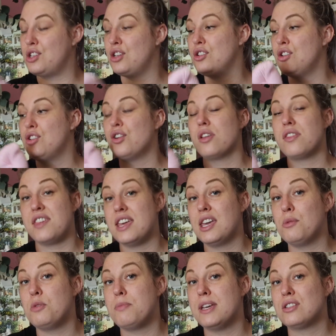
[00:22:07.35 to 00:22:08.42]
You don't think
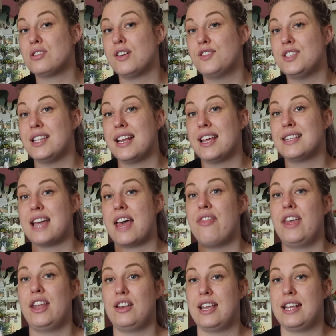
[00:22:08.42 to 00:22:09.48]
it will be as soft as it is,
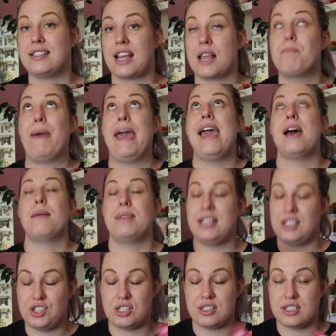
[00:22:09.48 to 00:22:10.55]
and then it's like bam,
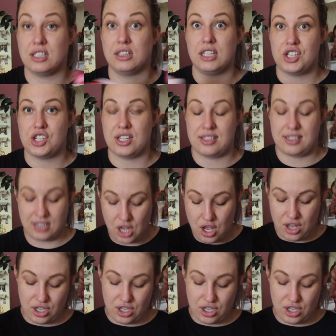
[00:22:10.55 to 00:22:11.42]
it's just delicious.